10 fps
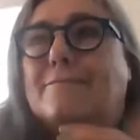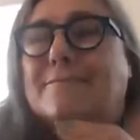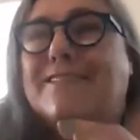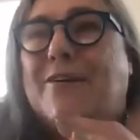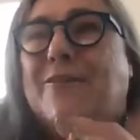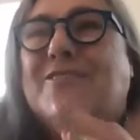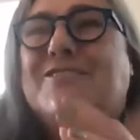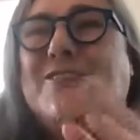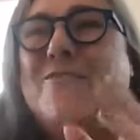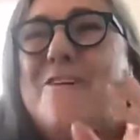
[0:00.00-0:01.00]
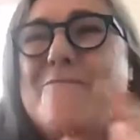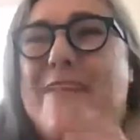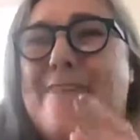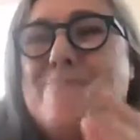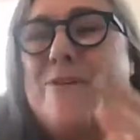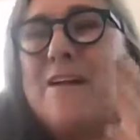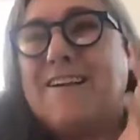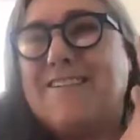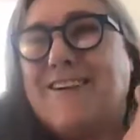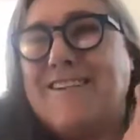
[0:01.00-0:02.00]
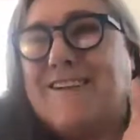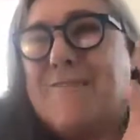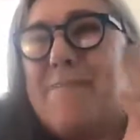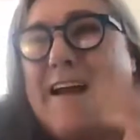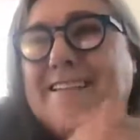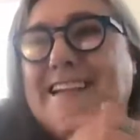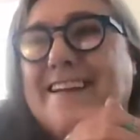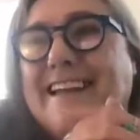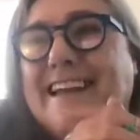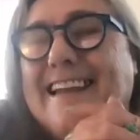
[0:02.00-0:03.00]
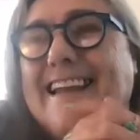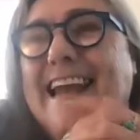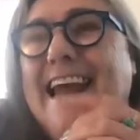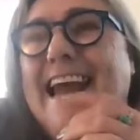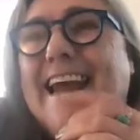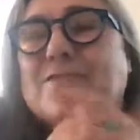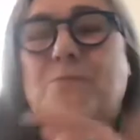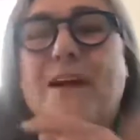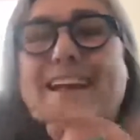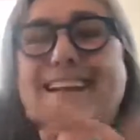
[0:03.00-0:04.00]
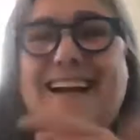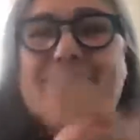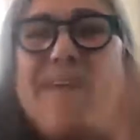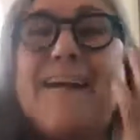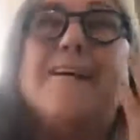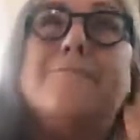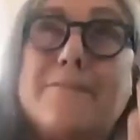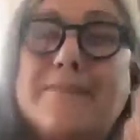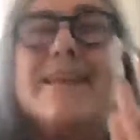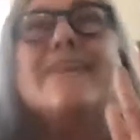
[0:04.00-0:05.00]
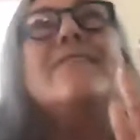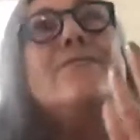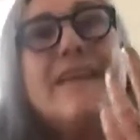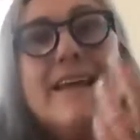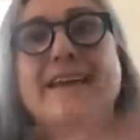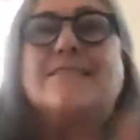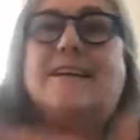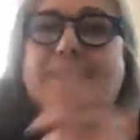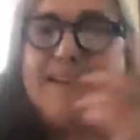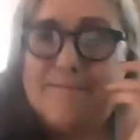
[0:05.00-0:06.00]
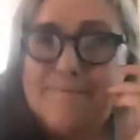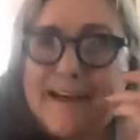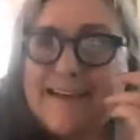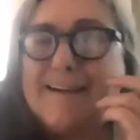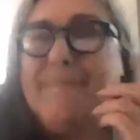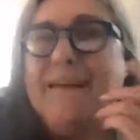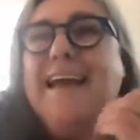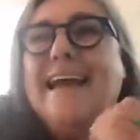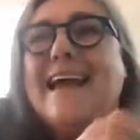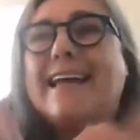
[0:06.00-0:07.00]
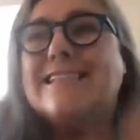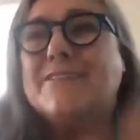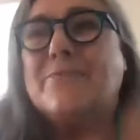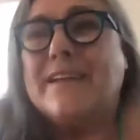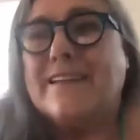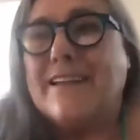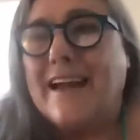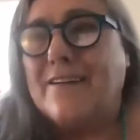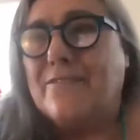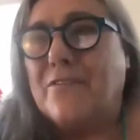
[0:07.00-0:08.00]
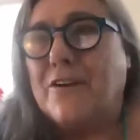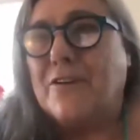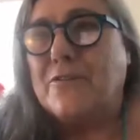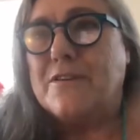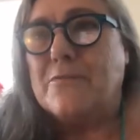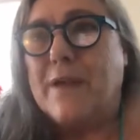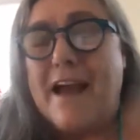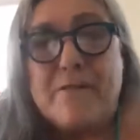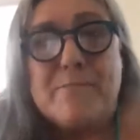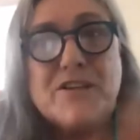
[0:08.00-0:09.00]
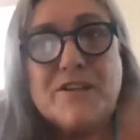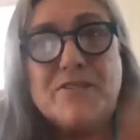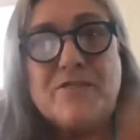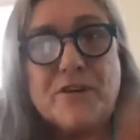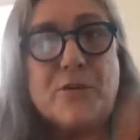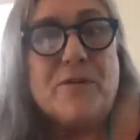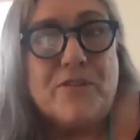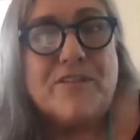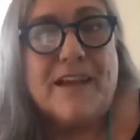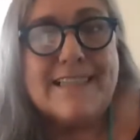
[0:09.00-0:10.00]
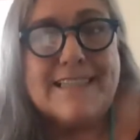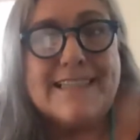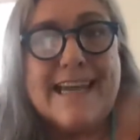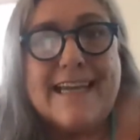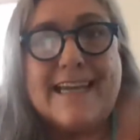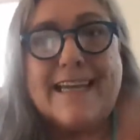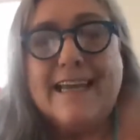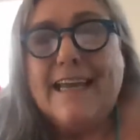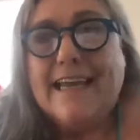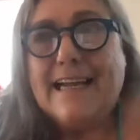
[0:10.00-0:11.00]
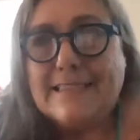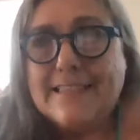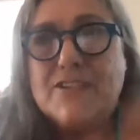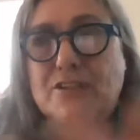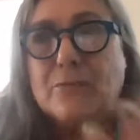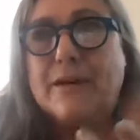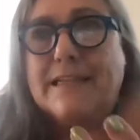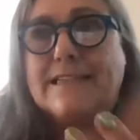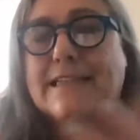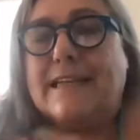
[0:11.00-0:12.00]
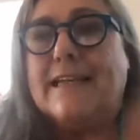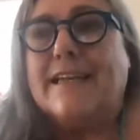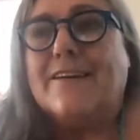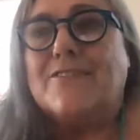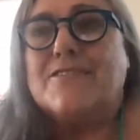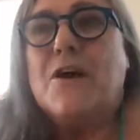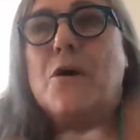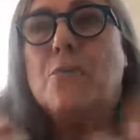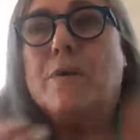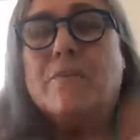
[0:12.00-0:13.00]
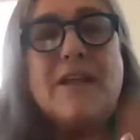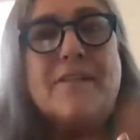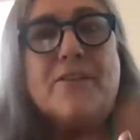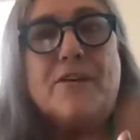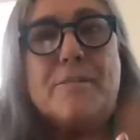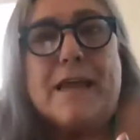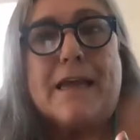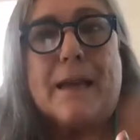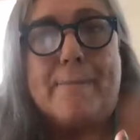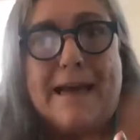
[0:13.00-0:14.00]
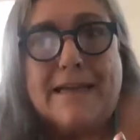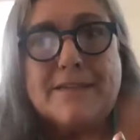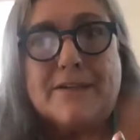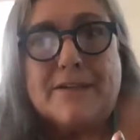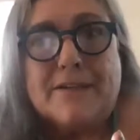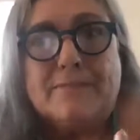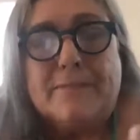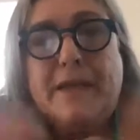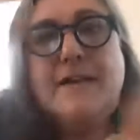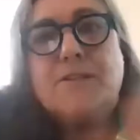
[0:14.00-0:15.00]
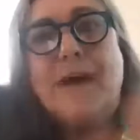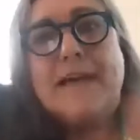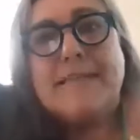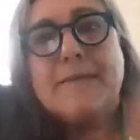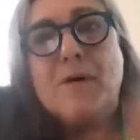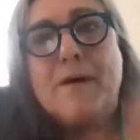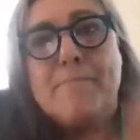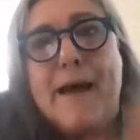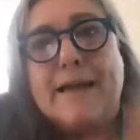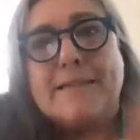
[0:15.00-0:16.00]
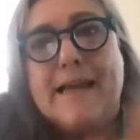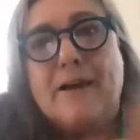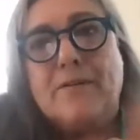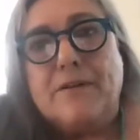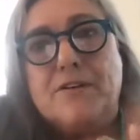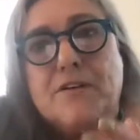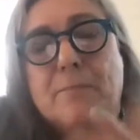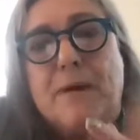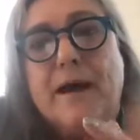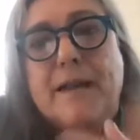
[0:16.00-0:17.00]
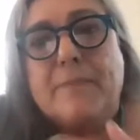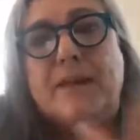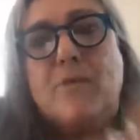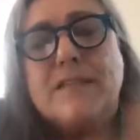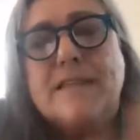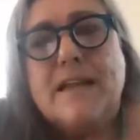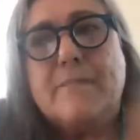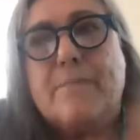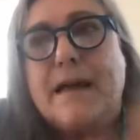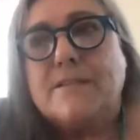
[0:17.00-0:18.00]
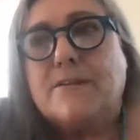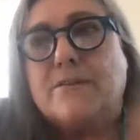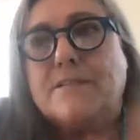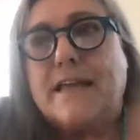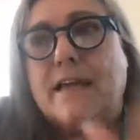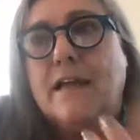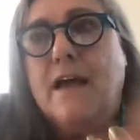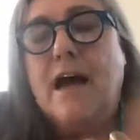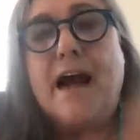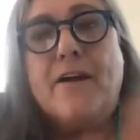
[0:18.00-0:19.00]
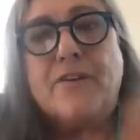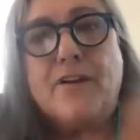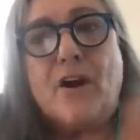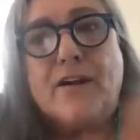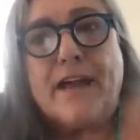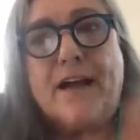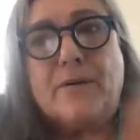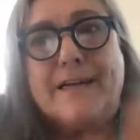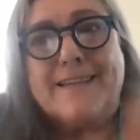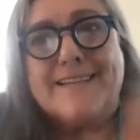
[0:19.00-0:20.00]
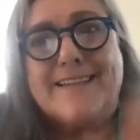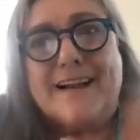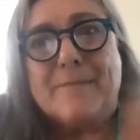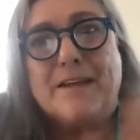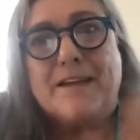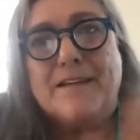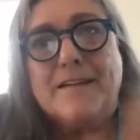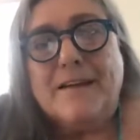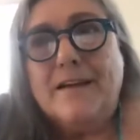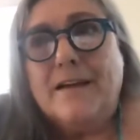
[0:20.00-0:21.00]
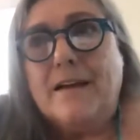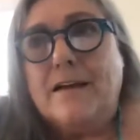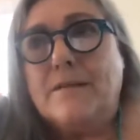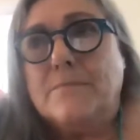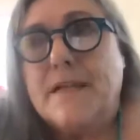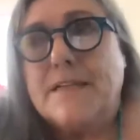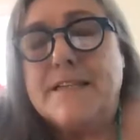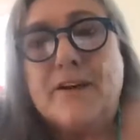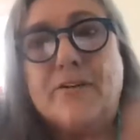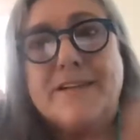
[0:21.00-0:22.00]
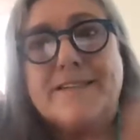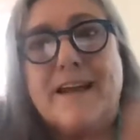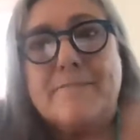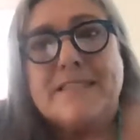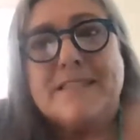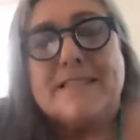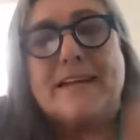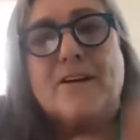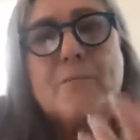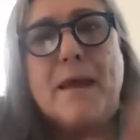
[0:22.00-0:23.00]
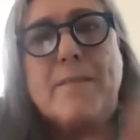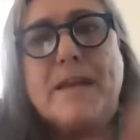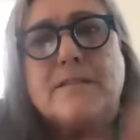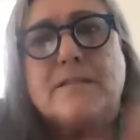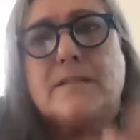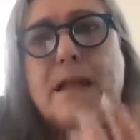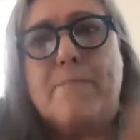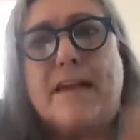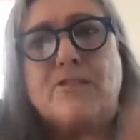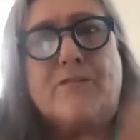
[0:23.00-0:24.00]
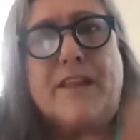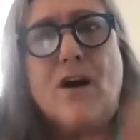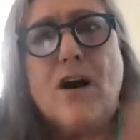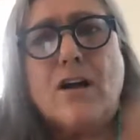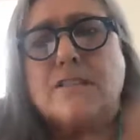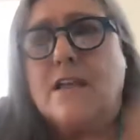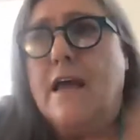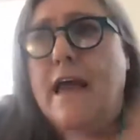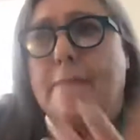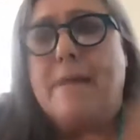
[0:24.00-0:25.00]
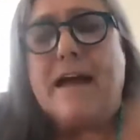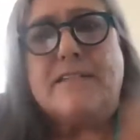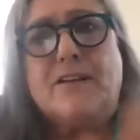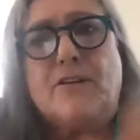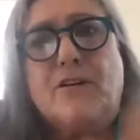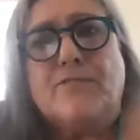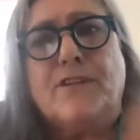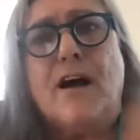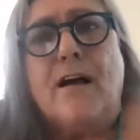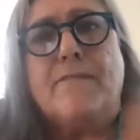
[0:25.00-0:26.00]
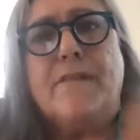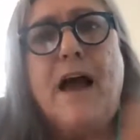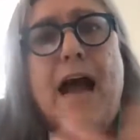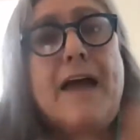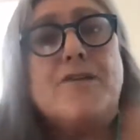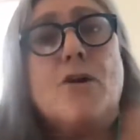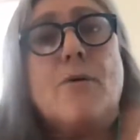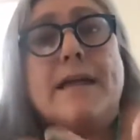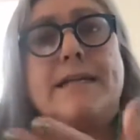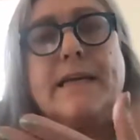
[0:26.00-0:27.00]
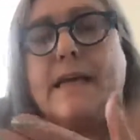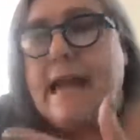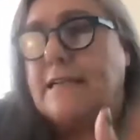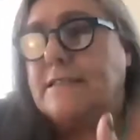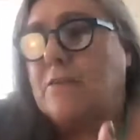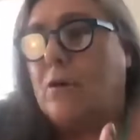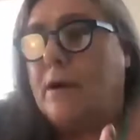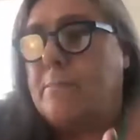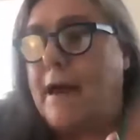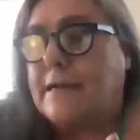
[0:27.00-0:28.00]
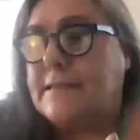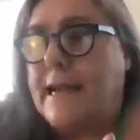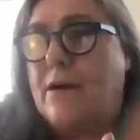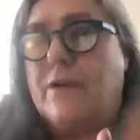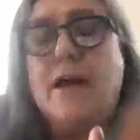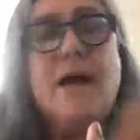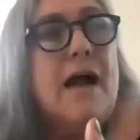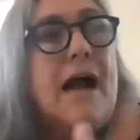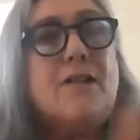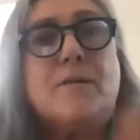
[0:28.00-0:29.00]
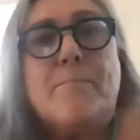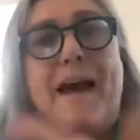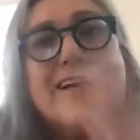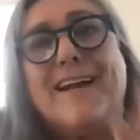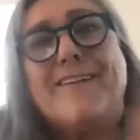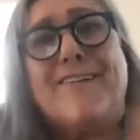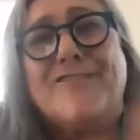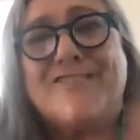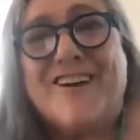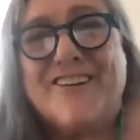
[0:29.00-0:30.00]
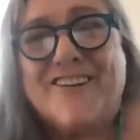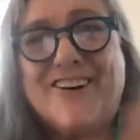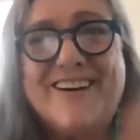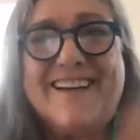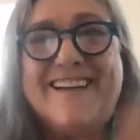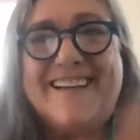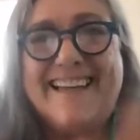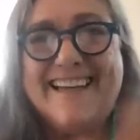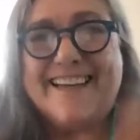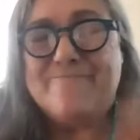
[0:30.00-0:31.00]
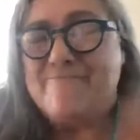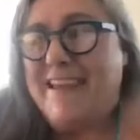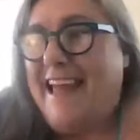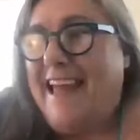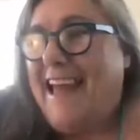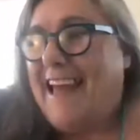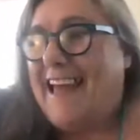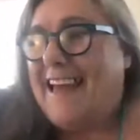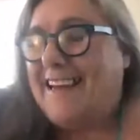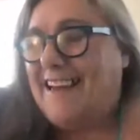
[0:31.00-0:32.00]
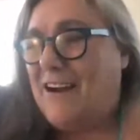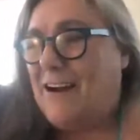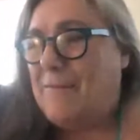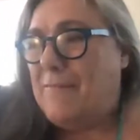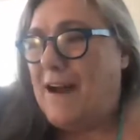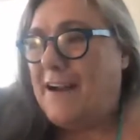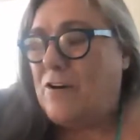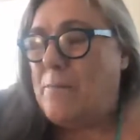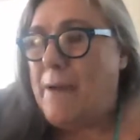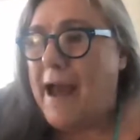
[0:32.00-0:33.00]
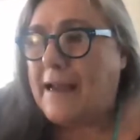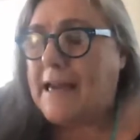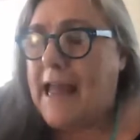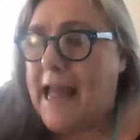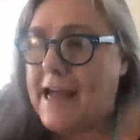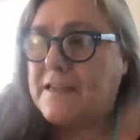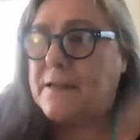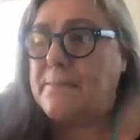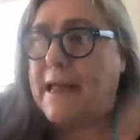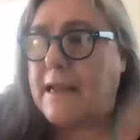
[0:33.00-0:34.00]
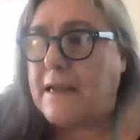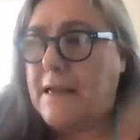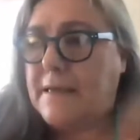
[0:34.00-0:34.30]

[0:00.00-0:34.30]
So from that point, I start to go back down again, and he goes, wait, come back up. I'm thinking, okay. So I come back up, and he said, we have a mission for you if you'd like to take it. And I said, sure, what is it? And he goes, we would like for you to be an ambassador. So as I'm going back down to the body, I'm thinking, what's an ambassador? Was that I owned an art gallery at the time in a interior design business. I go, maybe it's ambassador of the art, ambassador of love. I had no idea. And as I'm going back down, I look back and I never saw the guardian again. And I go back and acclimate